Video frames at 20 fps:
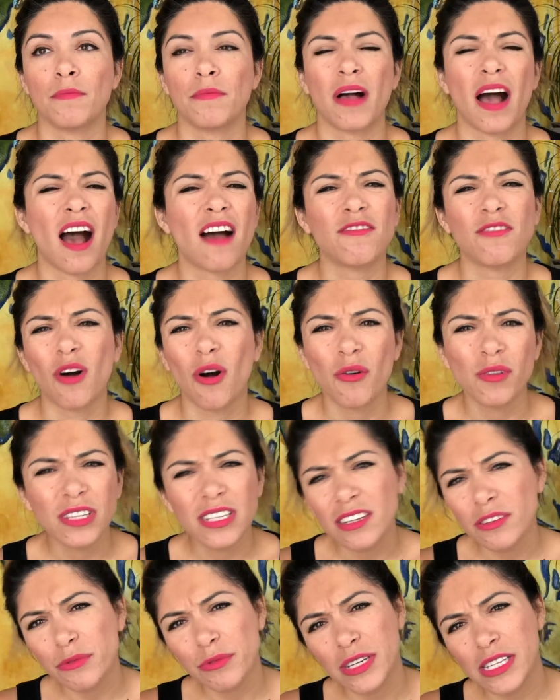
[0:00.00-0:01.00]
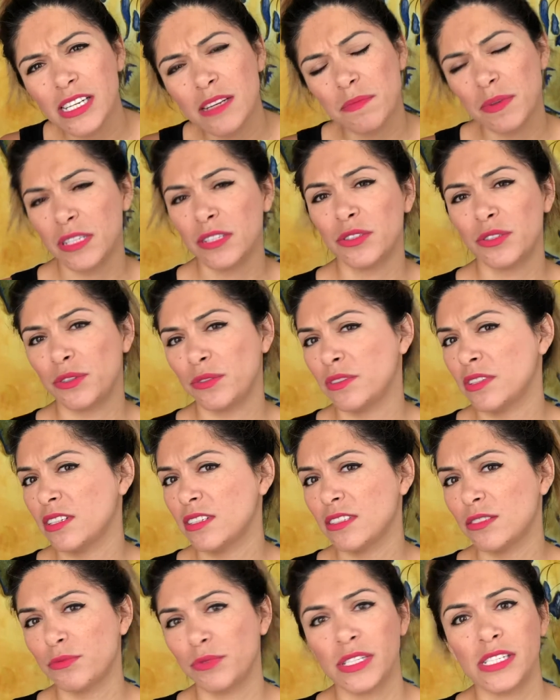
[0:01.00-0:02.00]
I've only really been doing
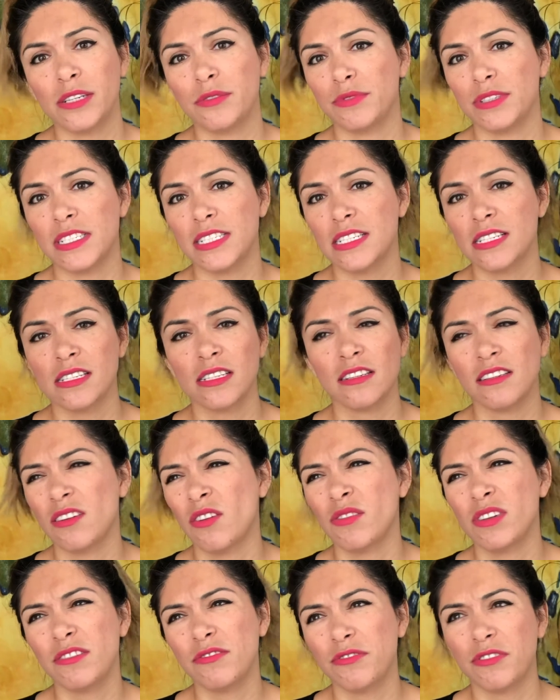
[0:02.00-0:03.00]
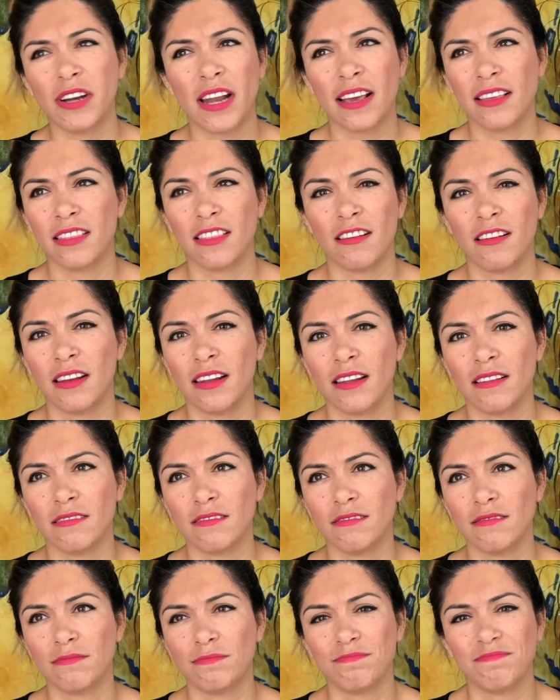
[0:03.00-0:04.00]
this really recently, only for like
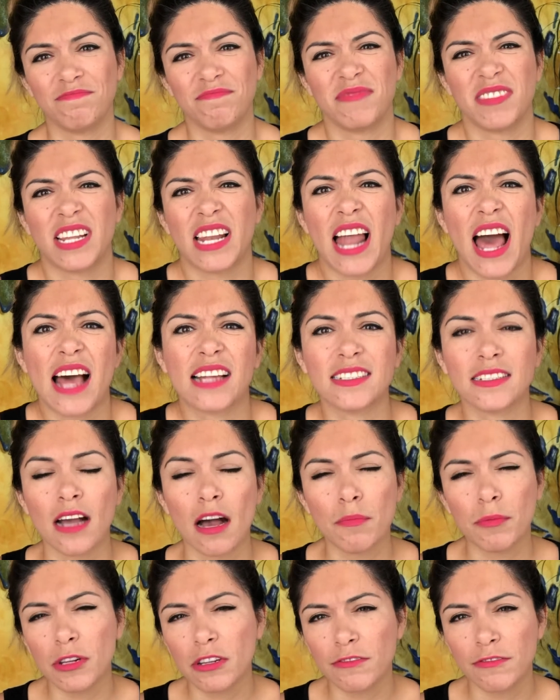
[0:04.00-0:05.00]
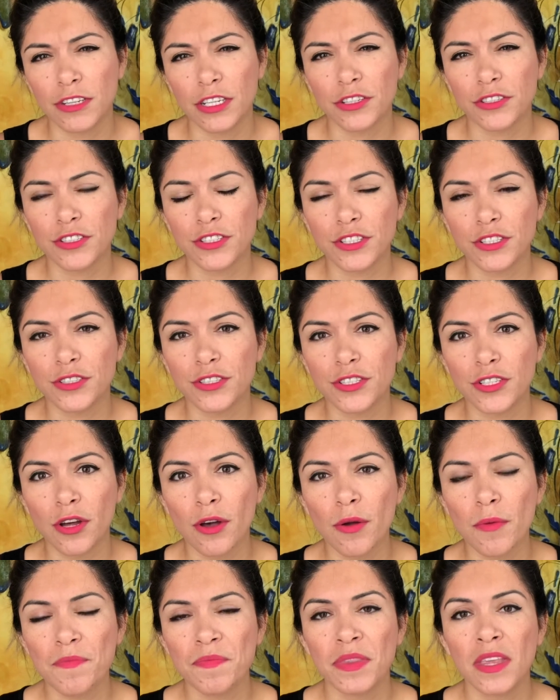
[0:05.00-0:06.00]
the last couple of years or
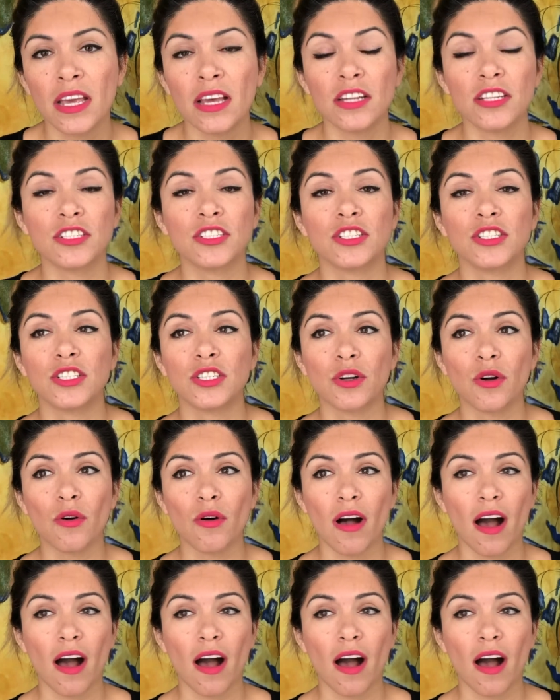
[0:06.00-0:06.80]
so. So